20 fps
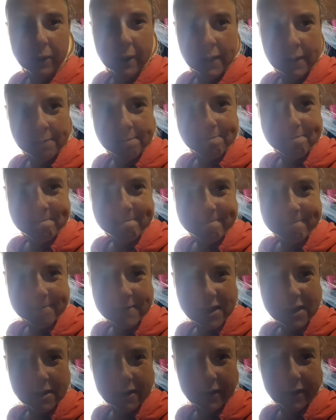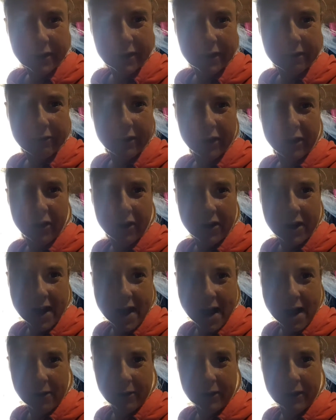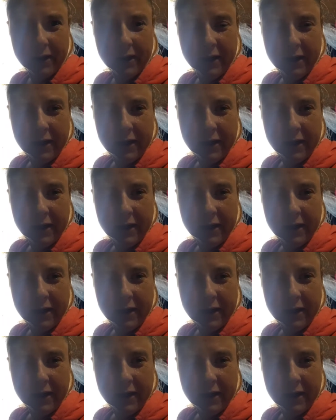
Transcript: I'm going to give it a go now, and